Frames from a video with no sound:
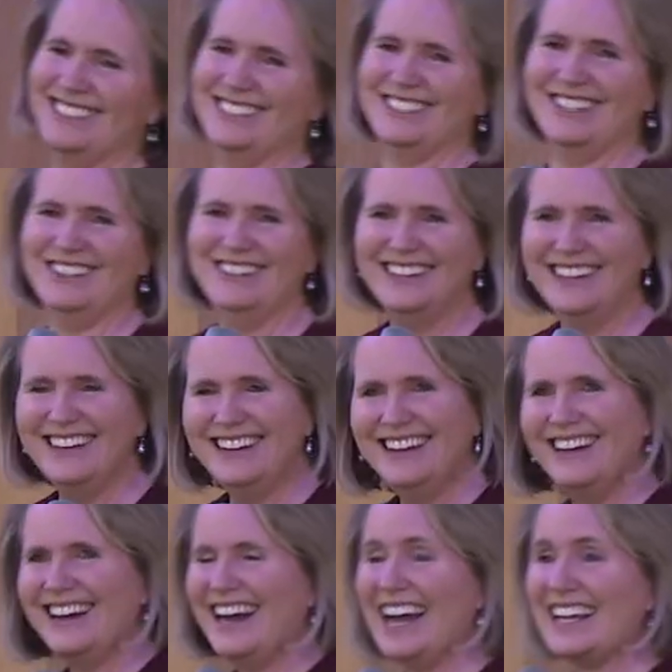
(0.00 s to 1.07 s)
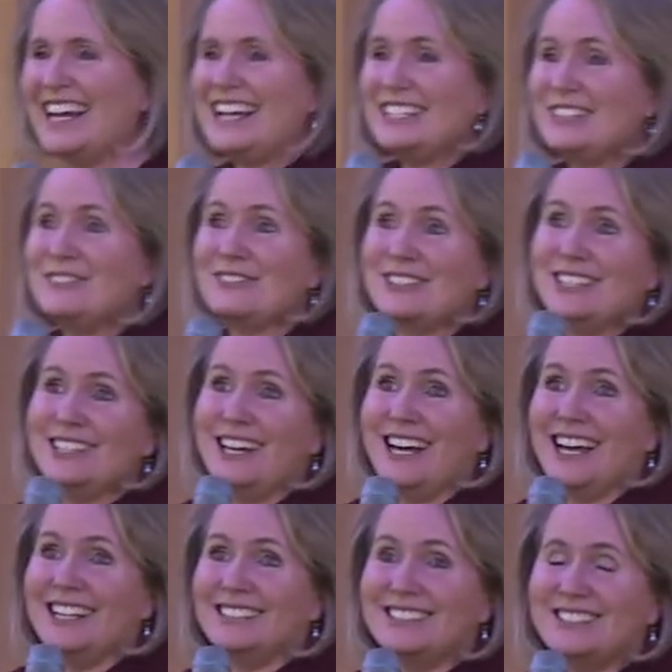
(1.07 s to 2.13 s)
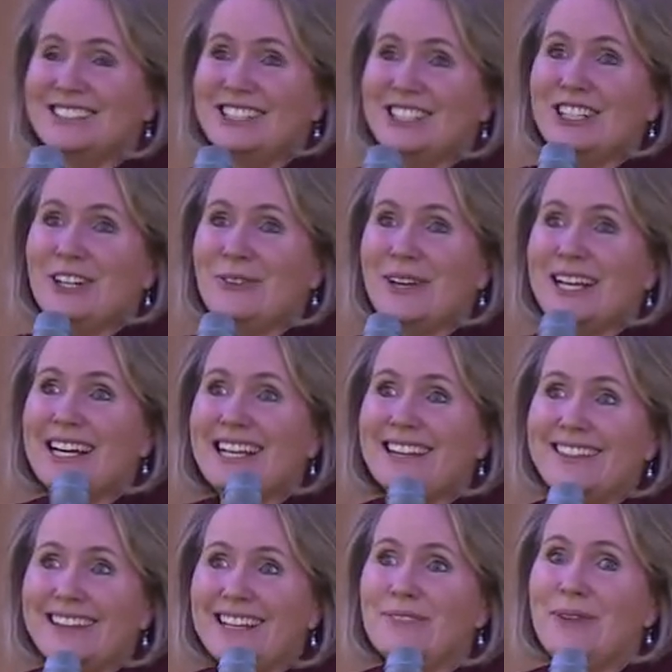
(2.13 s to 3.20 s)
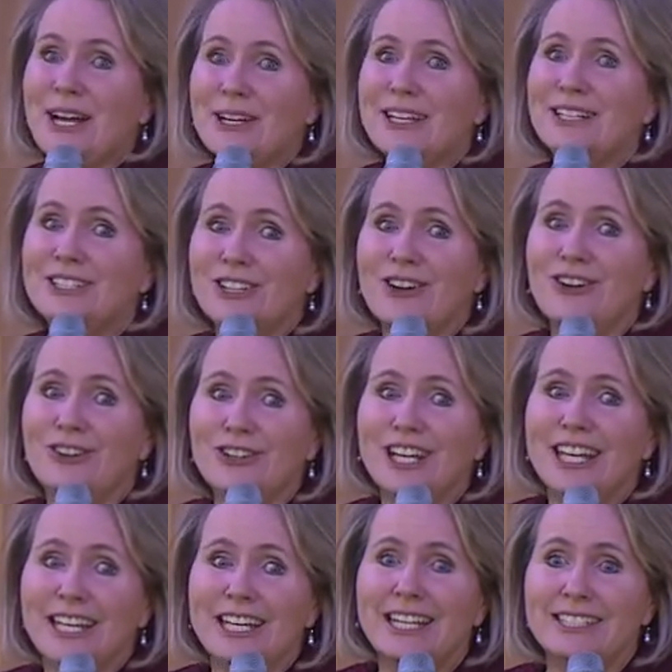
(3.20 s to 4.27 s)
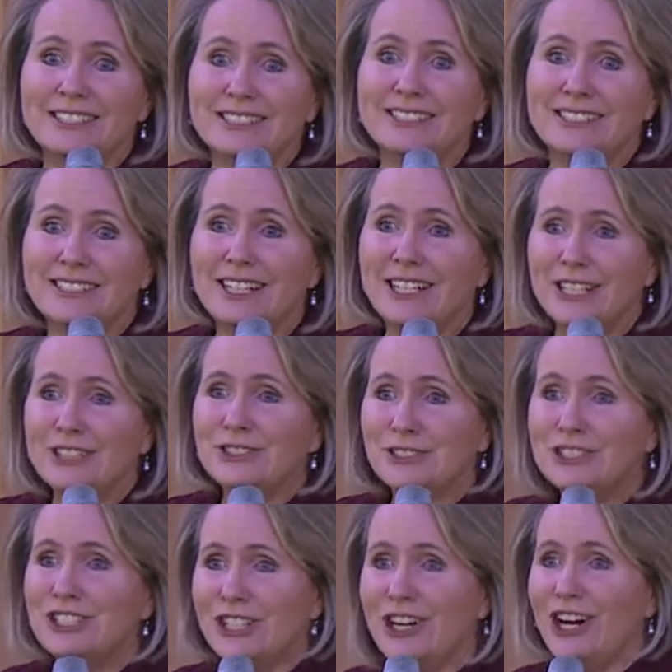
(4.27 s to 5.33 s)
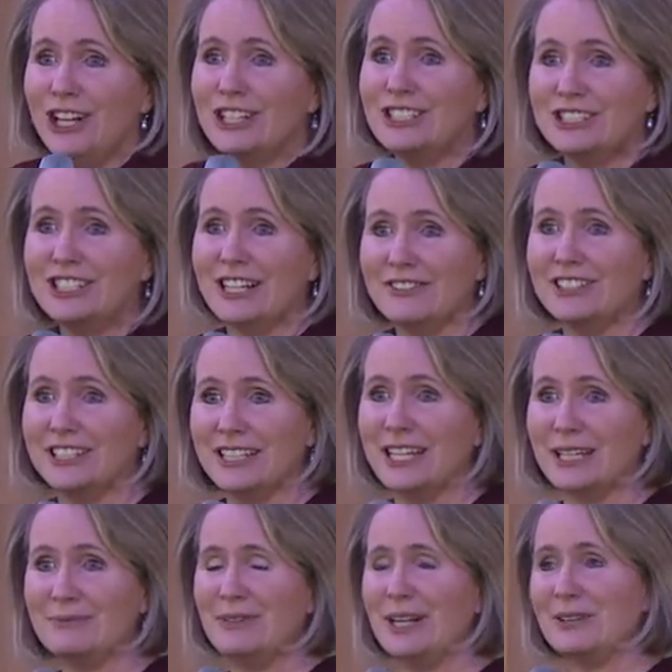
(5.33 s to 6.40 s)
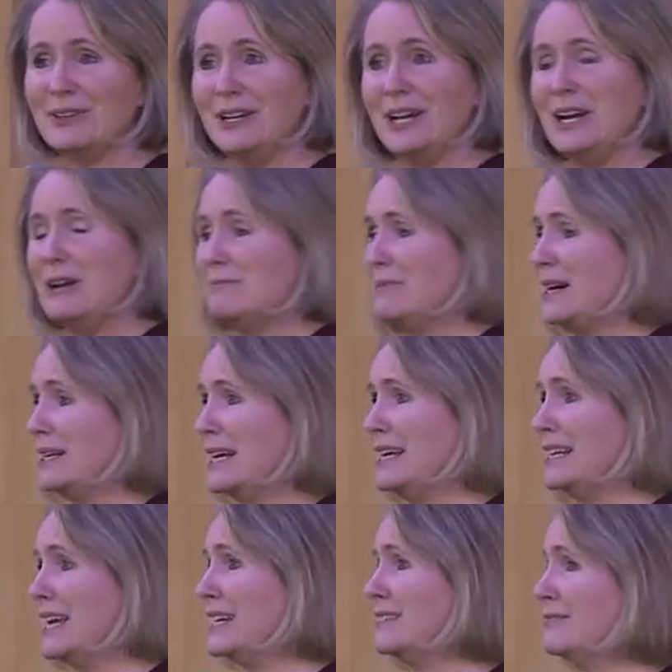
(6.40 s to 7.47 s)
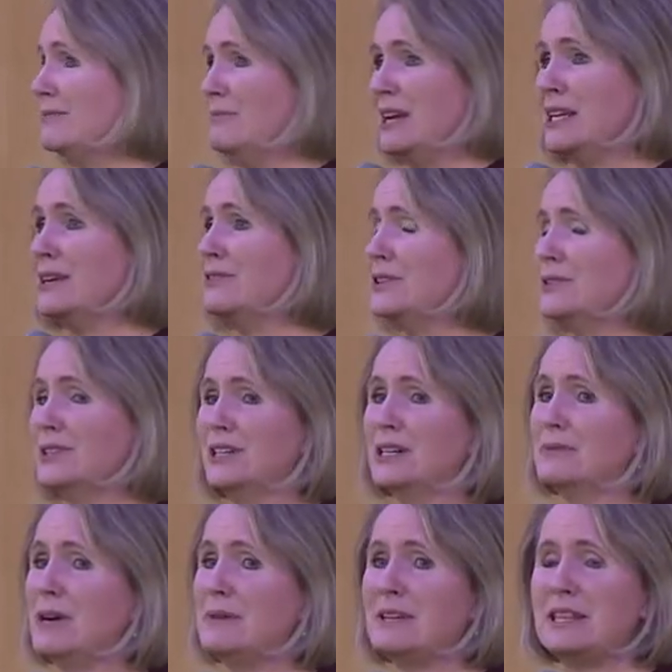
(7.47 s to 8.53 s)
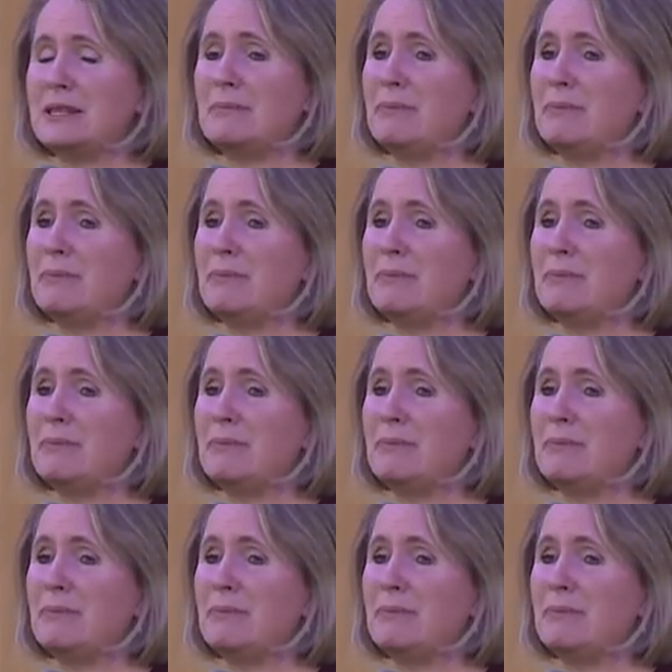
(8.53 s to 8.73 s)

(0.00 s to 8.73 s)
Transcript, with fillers: so I, I, didn't realize, you know, we kind of think about getting our own kids. To, to college and everything but but and, and many of you young women the